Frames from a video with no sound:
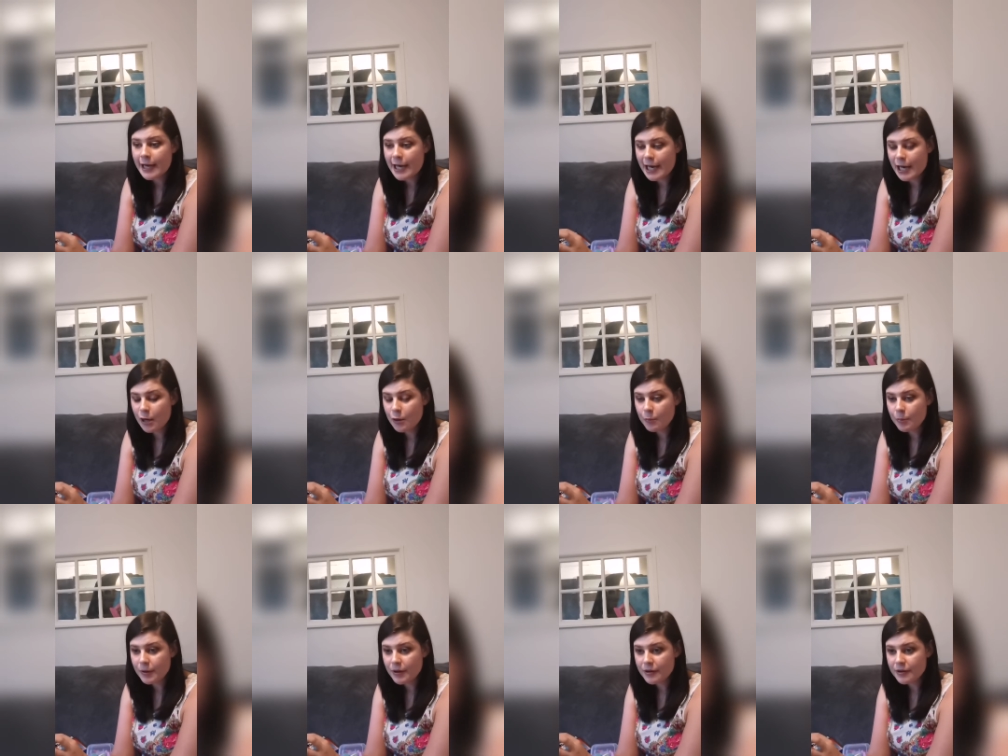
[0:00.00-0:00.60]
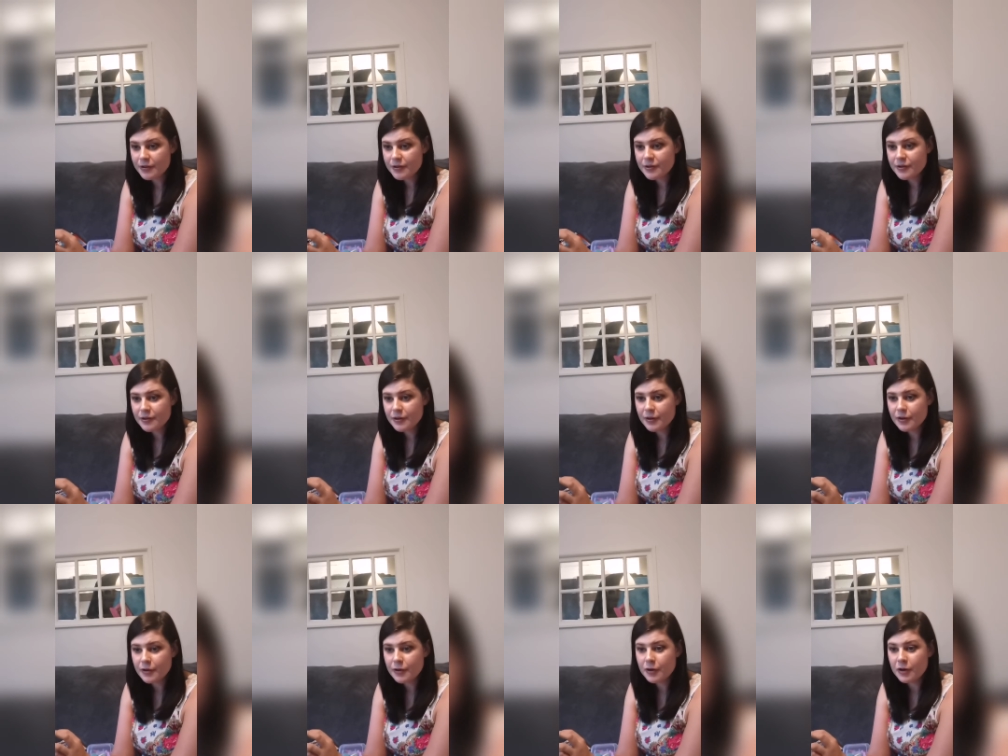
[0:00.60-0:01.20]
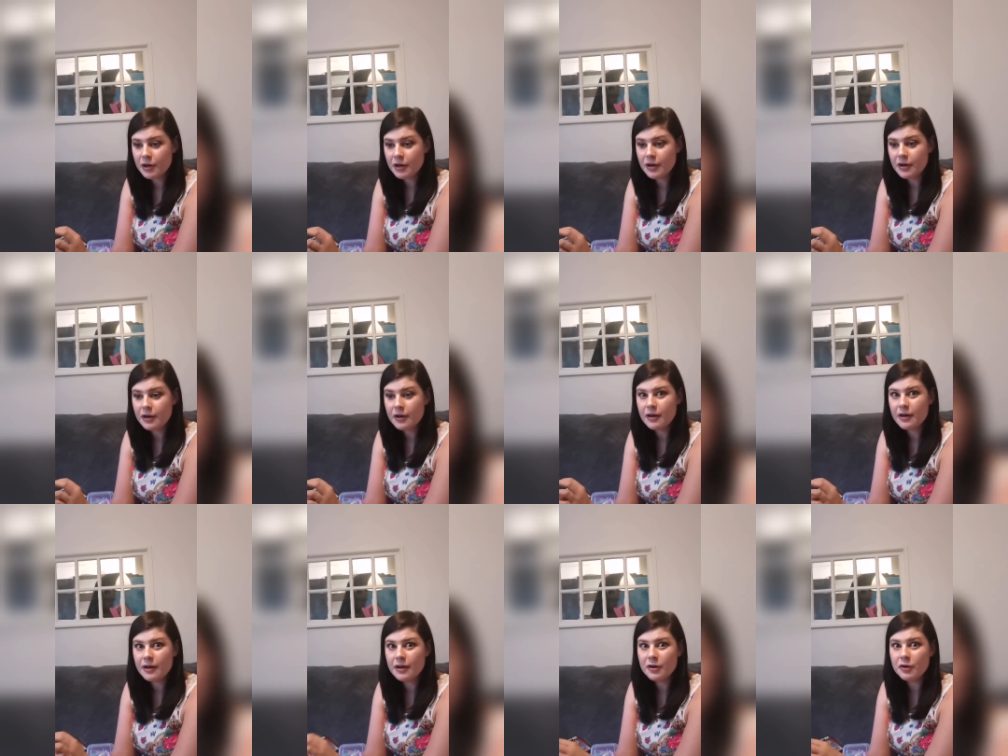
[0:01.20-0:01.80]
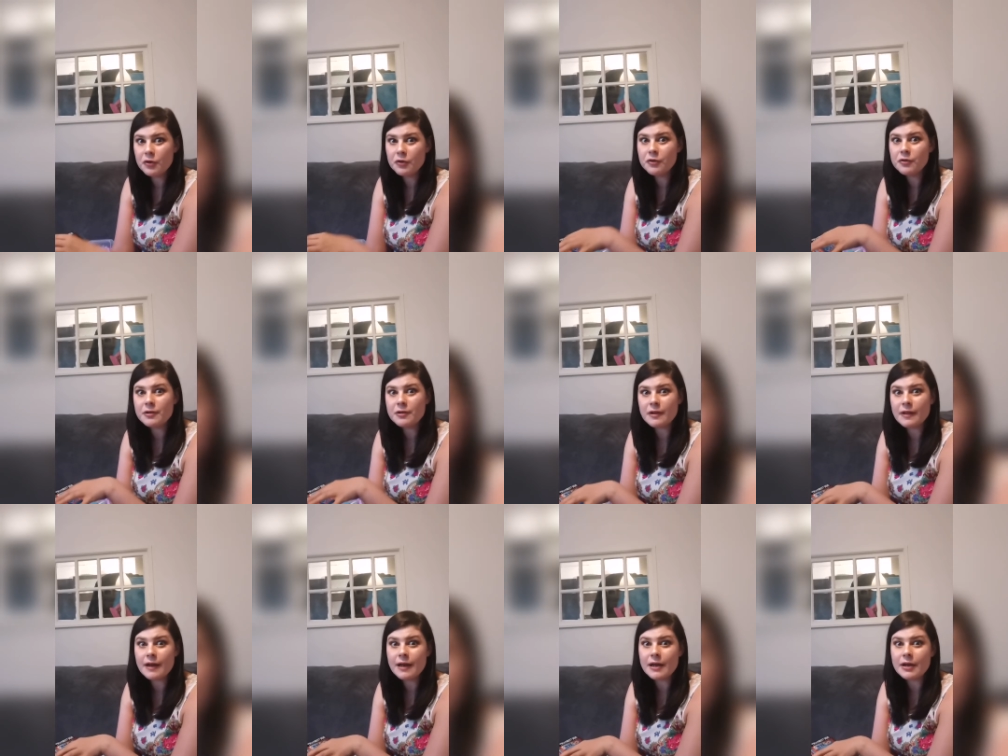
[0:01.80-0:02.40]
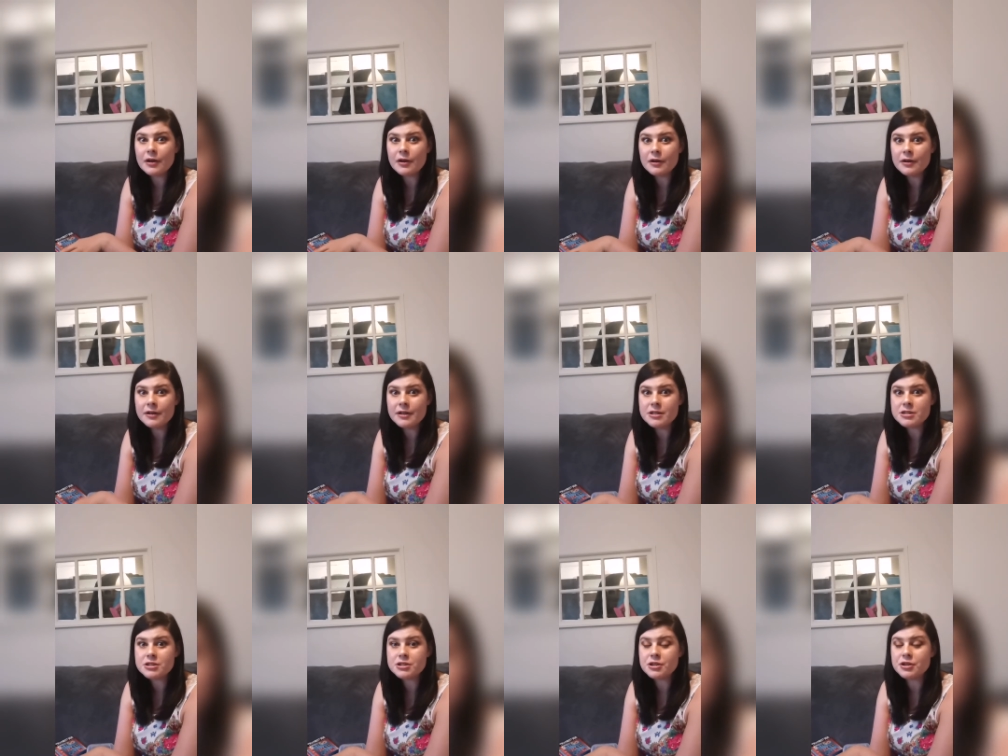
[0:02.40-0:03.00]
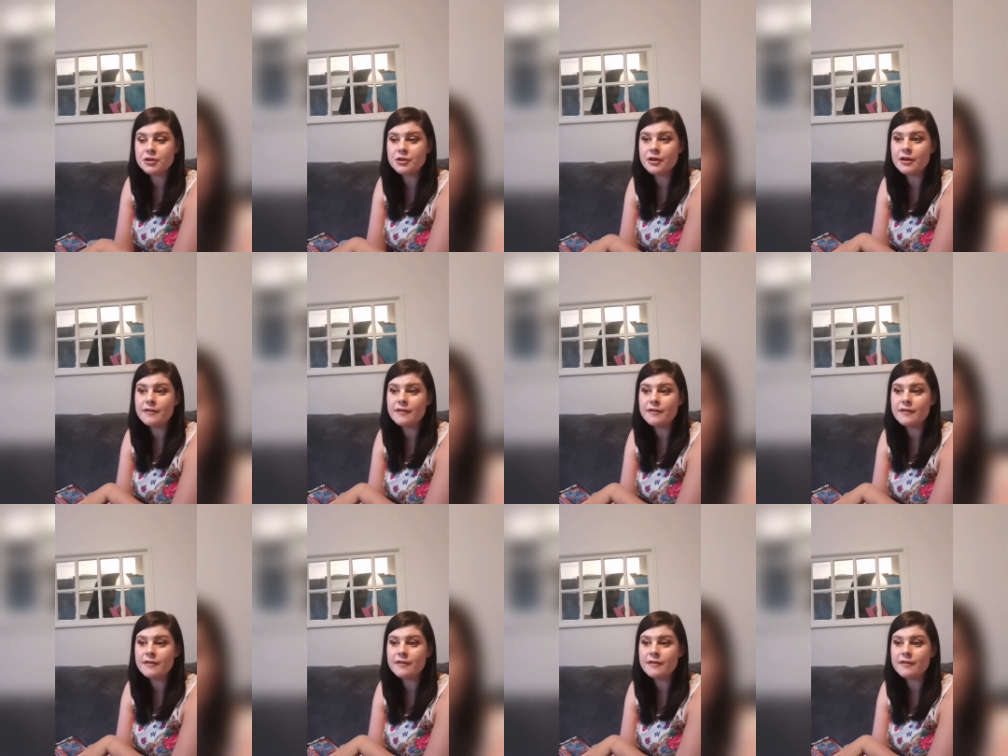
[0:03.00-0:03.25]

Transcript: Albert's got an underlying condition